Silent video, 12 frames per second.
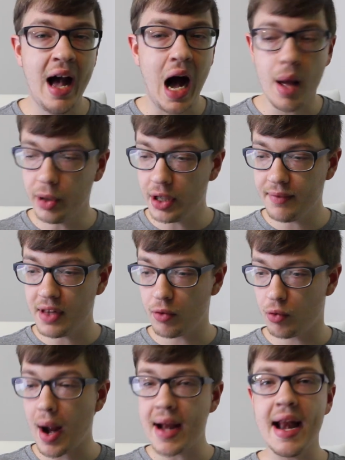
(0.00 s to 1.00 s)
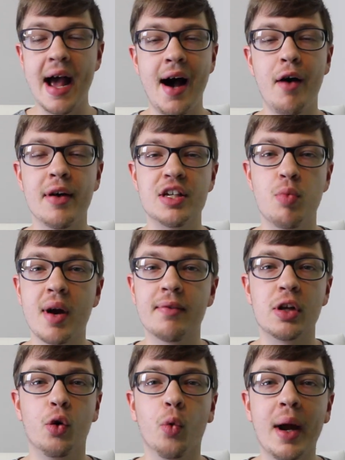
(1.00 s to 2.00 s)
I believe that right now is one of
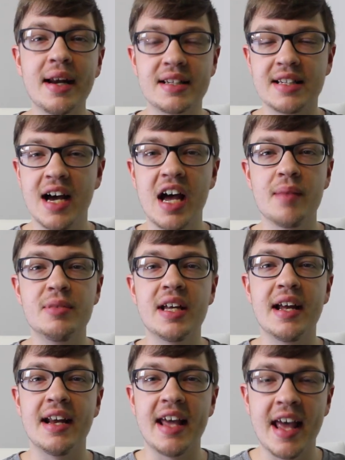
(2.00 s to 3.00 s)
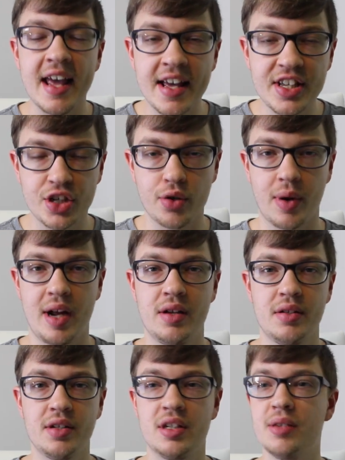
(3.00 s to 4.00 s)
the greatest times in history
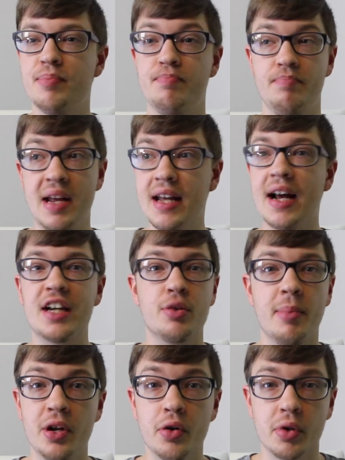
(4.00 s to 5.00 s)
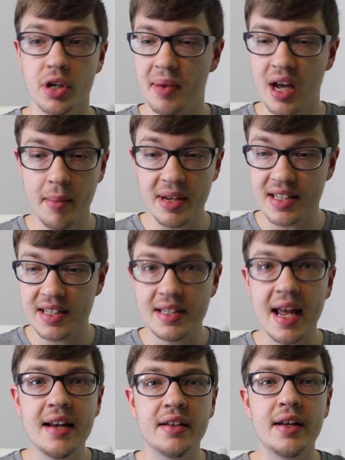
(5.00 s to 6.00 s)
to be an entrepreneur, to become
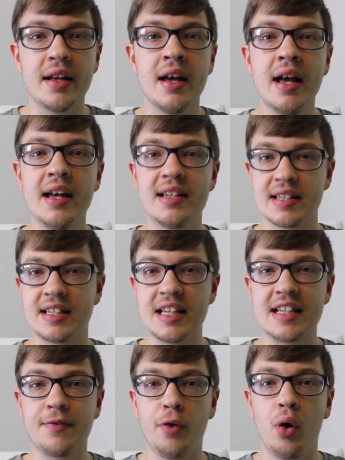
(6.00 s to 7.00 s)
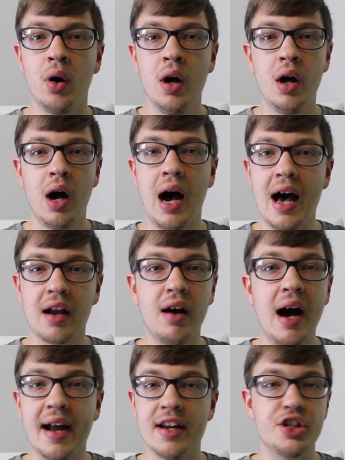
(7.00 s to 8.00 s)
insanely successful
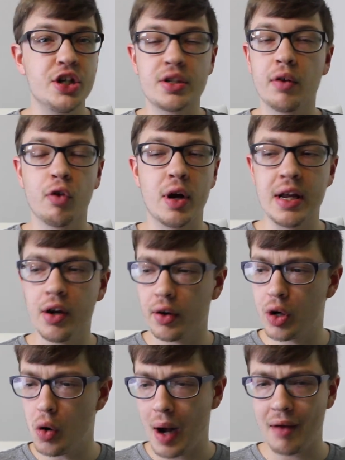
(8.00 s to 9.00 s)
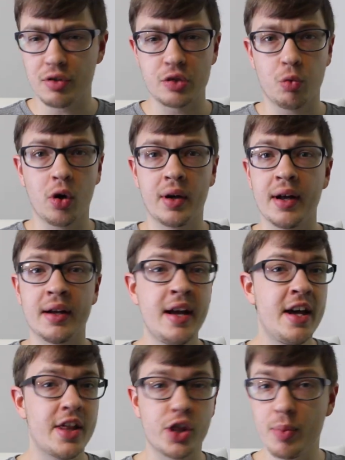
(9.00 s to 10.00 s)
online. Just over a year ago, I was working
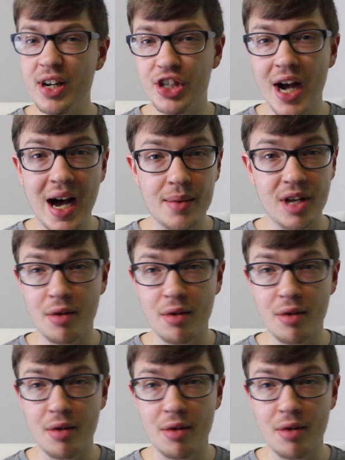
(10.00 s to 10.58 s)
3 jobs.